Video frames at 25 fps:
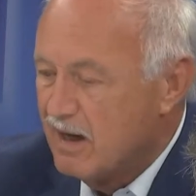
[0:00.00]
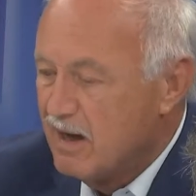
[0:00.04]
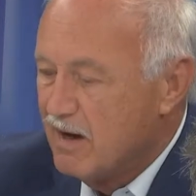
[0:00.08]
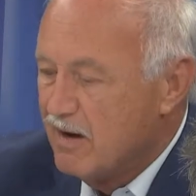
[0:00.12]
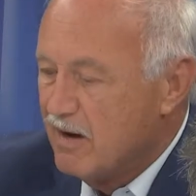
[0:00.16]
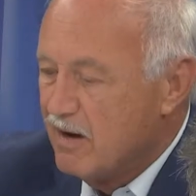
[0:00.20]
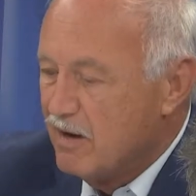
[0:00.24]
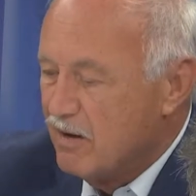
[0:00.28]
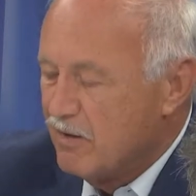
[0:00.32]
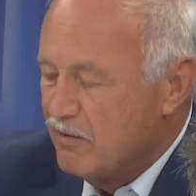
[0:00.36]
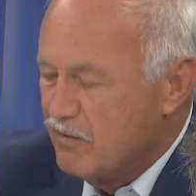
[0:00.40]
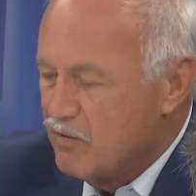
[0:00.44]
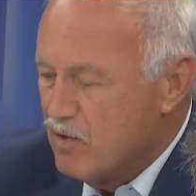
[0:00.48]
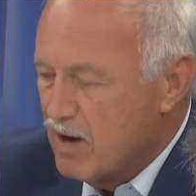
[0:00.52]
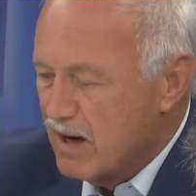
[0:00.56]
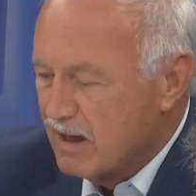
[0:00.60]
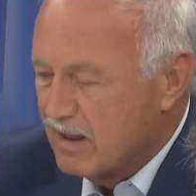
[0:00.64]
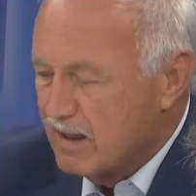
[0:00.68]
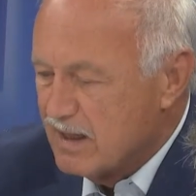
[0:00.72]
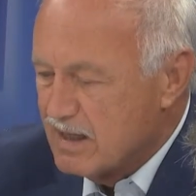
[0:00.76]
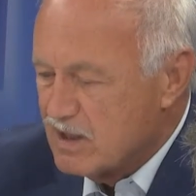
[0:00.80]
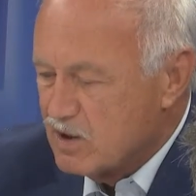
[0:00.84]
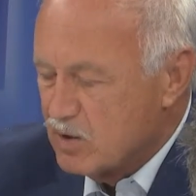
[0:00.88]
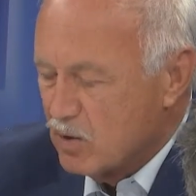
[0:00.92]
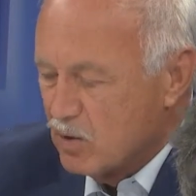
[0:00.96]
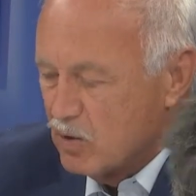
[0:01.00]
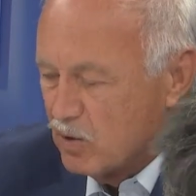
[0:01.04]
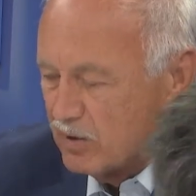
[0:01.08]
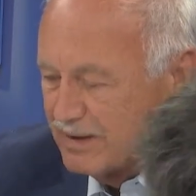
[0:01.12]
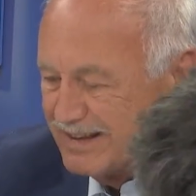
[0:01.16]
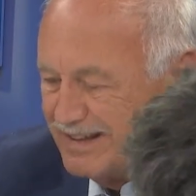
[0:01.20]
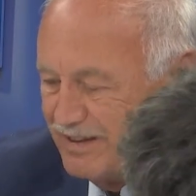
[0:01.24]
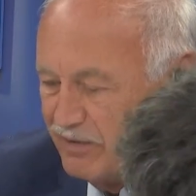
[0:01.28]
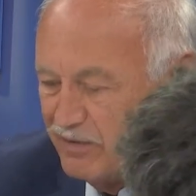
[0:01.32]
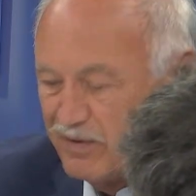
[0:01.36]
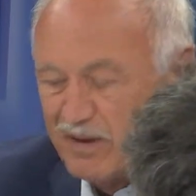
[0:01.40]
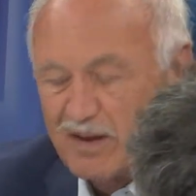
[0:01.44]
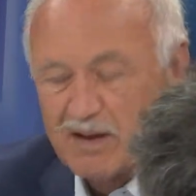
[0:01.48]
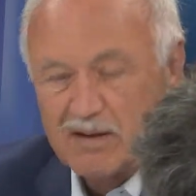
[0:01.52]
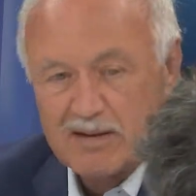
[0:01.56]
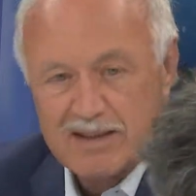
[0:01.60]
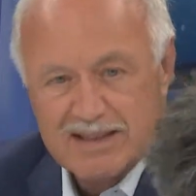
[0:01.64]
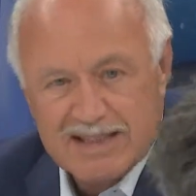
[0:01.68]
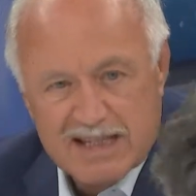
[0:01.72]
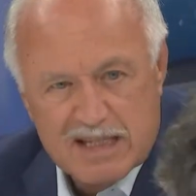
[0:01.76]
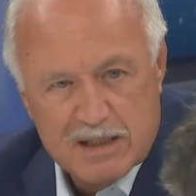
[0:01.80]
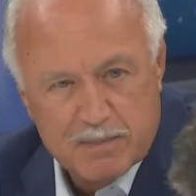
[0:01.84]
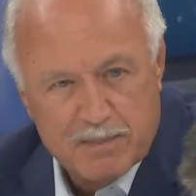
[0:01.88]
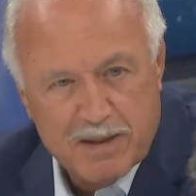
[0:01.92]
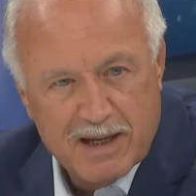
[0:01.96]
generations of students
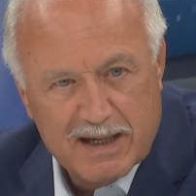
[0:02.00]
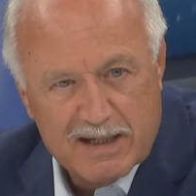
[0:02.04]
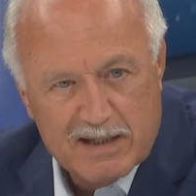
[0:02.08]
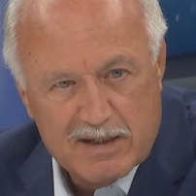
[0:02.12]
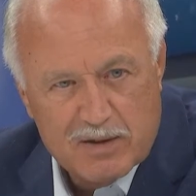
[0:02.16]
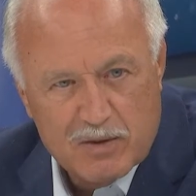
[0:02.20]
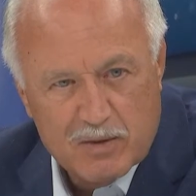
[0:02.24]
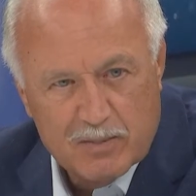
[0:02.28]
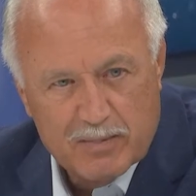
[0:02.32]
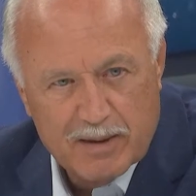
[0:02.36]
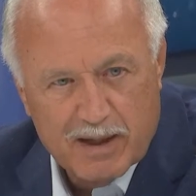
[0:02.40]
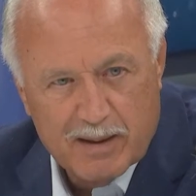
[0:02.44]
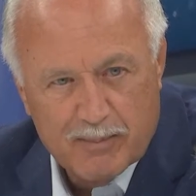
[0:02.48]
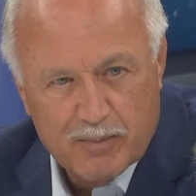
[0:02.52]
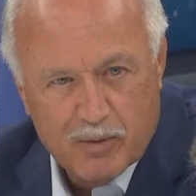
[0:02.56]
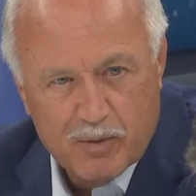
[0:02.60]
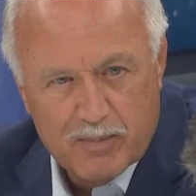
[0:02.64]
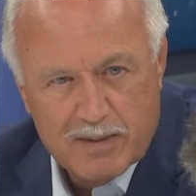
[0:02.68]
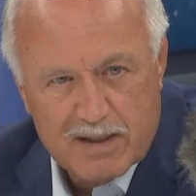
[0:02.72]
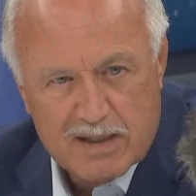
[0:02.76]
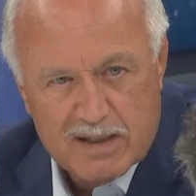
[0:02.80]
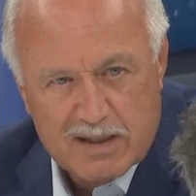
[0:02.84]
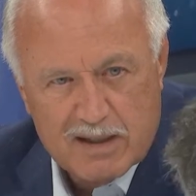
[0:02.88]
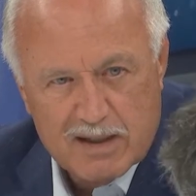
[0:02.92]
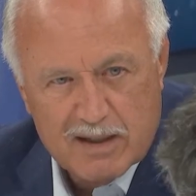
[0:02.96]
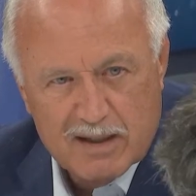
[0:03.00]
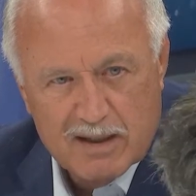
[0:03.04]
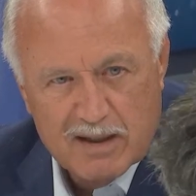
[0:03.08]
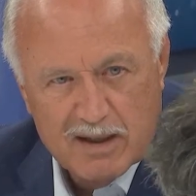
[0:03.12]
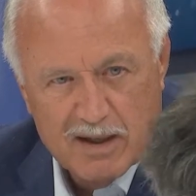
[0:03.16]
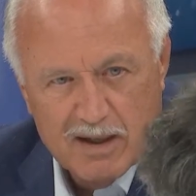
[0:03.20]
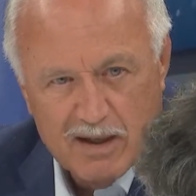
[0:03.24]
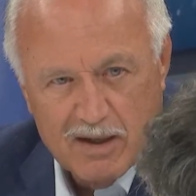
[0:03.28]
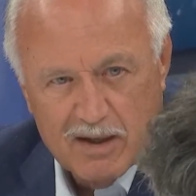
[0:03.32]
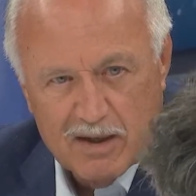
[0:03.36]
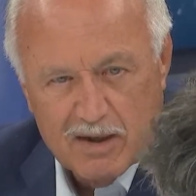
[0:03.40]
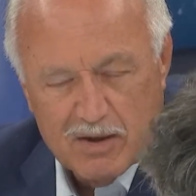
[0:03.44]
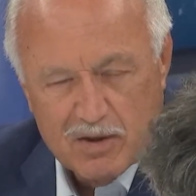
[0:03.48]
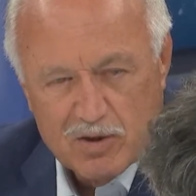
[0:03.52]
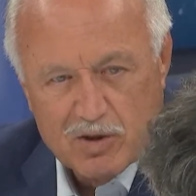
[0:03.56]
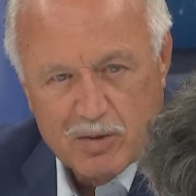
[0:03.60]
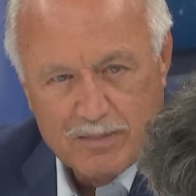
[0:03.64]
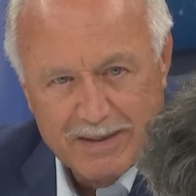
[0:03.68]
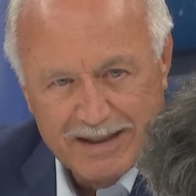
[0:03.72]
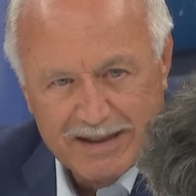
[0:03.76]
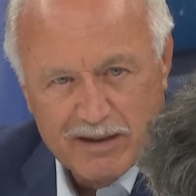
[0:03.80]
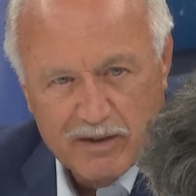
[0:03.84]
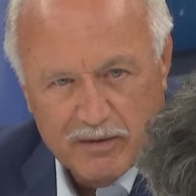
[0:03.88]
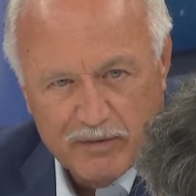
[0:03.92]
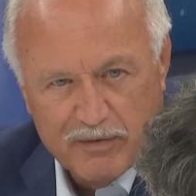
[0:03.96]
in-house, and to see what are their different
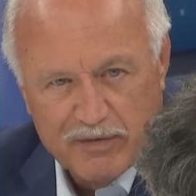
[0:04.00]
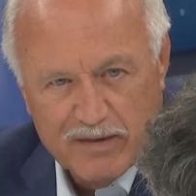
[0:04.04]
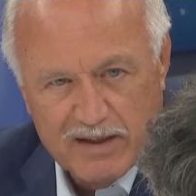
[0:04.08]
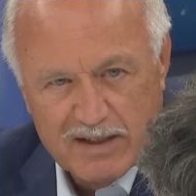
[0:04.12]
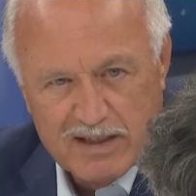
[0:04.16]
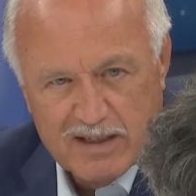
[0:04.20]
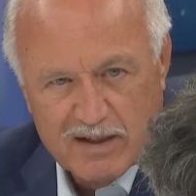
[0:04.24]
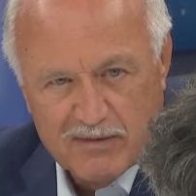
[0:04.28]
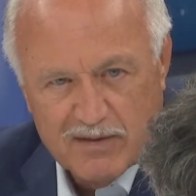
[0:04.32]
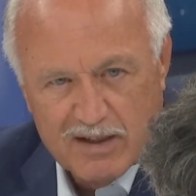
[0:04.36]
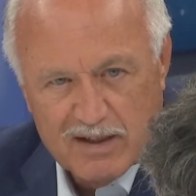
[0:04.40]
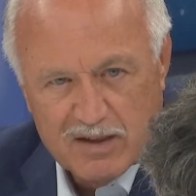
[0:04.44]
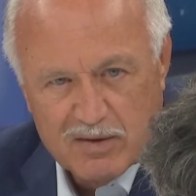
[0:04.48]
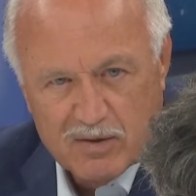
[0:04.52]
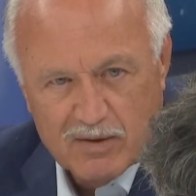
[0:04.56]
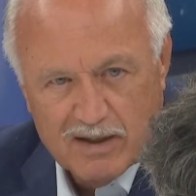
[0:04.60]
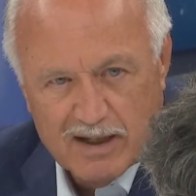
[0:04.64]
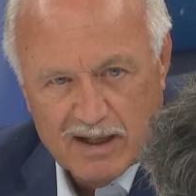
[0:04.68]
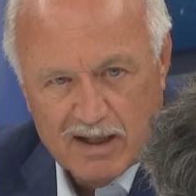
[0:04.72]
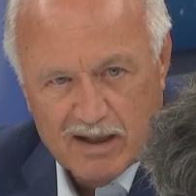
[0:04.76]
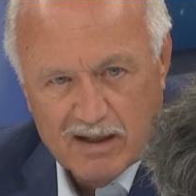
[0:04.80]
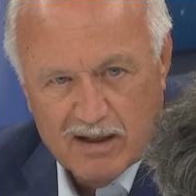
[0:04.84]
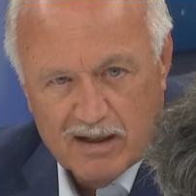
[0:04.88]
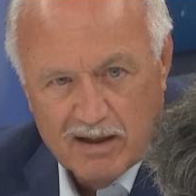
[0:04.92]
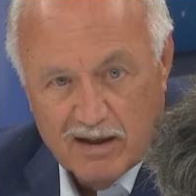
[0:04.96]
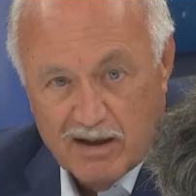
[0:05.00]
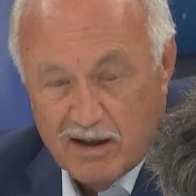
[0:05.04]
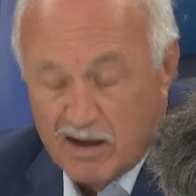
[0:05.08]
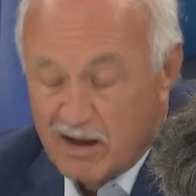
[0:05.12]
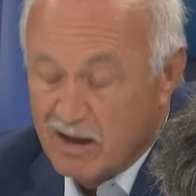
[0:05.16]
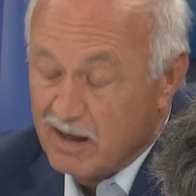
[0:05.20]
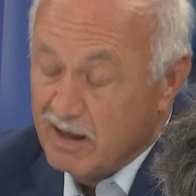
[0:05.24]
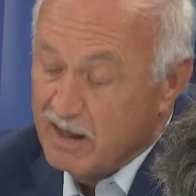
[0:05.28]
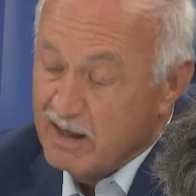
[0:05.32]
hopes compared to the past,